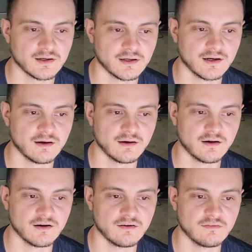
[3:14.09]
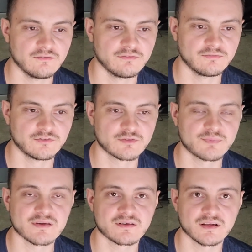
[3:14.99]
of just
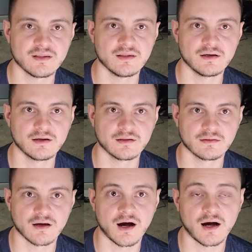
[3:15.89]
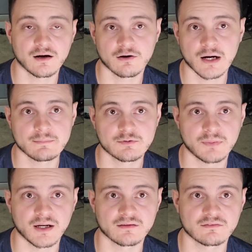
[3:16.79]
basically the hot crime
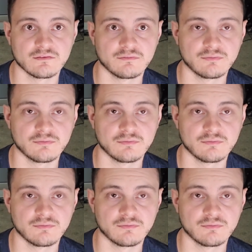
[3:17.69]
spots, so